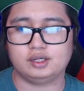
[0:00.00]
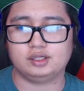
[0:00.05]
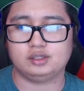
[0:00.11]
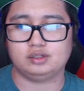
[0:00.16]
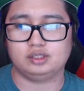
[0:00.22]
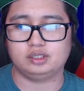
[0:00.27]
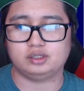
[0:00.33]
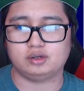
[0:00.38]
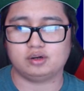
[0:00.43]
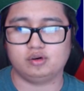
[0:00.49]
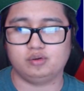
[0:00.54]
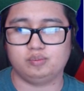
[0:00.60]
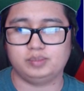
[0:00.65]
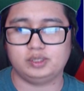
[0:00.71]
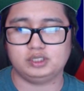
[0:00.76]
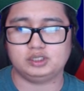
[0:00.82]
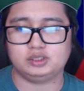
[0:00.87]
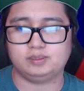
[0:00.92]
you need to go
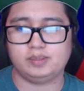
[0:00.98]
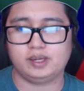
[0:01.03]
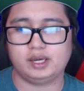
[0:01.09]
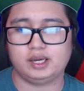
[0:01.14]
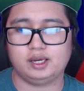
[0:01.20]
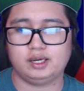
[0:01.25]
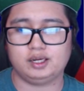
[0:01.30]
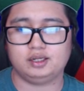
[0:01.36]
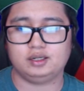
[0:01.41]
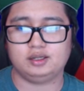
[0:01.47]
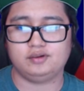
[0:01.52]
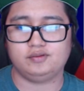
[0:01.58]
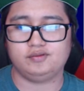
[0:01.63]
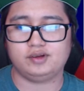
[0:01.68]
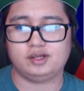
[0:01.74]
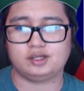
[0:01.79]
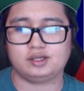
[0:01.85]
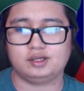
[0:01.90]
Beast Bane,
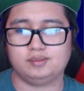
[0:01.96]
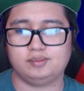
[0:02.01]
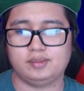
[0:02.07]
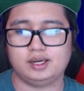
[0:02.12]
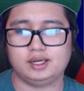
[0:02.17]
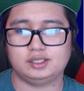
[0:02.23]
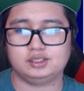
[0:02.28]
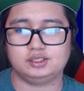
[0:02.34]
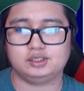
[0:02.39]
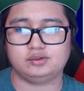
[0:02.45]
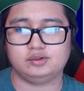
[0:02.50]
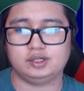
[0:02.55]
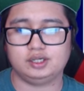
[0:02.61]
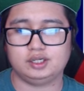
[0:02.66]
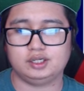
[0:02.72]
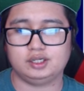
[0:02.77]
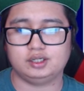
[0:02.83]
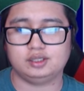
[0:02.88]
Falcon
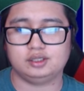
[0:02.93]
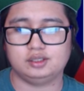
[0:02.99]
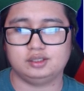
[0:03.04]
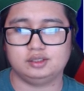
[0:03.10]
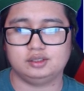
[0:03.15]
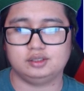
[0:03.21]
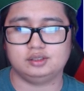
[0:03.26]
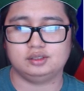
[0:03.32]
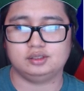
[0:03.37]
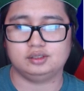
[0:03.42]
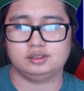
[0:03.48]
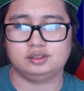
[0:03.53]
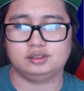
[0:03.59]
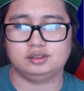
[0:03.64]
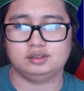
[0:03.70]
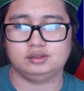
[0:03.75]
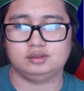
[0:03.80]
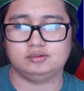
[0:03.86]
Mastery.
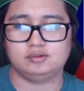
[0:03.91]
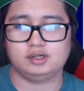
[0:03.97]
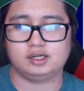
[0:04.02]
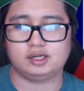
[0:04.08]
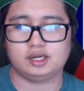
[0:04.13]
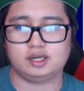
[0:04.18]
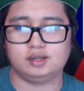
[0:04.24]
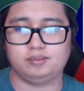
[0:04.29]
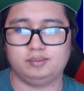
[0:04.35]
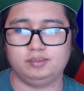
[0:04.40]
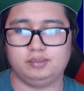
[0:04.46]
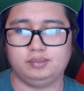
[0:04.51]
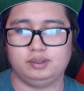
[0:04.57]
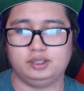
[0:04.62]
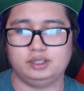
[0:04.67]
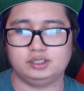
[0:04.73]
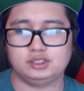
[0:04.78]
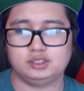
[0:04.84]
You want to get
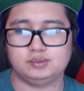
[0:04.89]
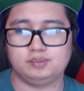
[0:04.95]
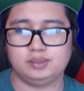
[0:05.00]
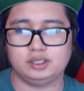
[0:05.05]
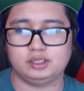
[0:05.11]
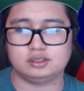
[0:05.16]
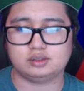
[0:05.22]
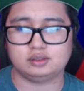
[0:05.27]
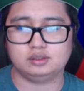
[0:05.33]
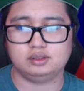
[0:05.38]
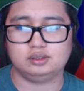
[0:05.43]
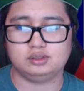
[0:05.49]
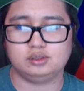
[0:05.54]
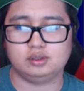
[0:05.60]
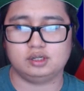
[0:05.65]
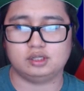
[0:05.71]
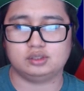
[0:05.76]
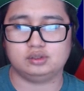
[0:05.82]
Blitz Beat
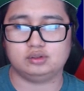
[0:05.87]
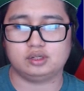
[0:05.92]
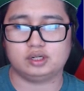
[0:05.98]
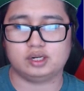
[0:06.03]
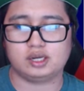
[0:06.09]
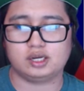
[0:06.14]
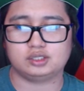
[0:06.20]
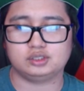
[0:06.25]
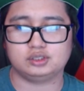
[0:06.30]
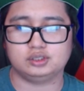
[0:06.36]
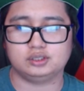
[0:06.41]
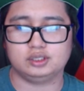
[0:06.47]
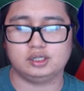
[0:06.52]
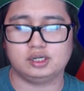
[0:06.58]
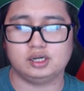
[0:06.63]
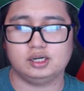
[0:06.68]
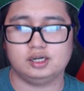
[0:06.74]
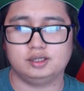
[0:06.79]
so that you can
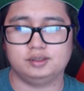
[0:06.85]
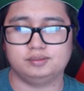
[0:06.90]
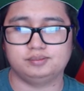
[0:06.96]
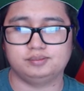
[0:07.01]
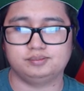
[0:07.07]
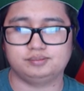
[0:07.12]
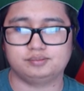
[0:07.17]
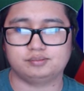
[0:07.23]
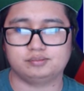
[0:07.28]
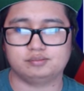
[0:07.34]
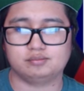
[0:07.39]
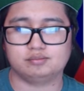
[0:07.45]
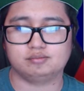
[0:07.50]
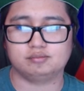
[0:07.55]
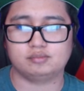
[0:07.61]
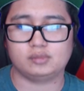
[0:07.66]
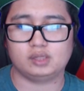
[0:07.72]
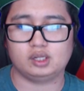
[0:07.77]
actually um,
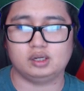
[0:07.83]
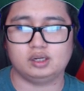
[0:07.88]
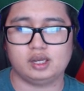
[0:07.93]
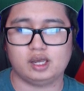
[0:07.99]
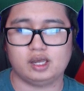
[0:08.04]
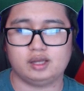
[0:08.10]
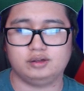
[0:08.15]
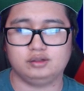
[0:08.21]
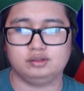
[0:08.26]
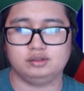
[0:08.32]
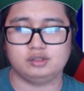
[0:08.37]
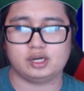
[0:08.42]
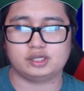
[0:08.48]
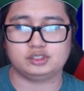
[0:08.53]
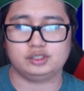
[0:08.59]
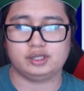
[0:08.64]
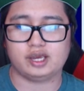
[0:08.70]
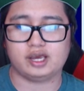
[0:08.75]
ha you
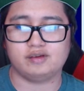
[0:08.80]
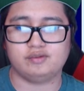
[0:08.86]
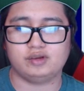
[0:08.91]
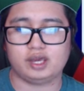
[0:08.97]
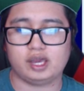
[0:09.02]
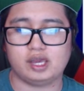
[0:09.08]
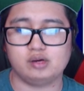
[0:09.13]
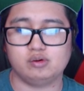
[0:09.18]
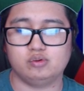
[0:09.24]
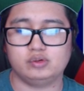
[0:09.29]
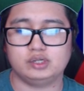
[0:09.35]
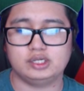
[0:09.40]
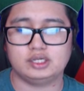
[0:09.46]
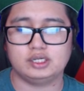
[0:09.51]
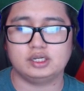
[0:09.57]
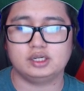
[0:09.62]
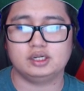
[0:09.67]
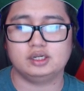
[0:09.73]
actually have an
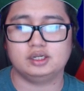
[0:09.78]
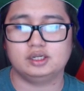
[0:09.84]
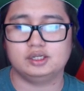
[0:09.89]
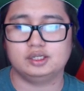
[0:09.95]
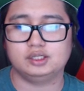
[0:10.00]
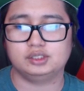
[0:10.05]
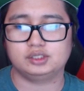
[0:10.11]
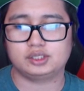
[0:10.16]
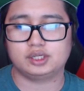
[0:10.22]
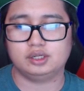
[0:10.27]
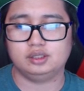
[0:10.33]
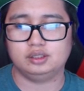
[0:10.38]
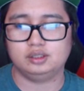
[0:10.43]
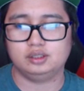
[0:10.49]
AoE skill,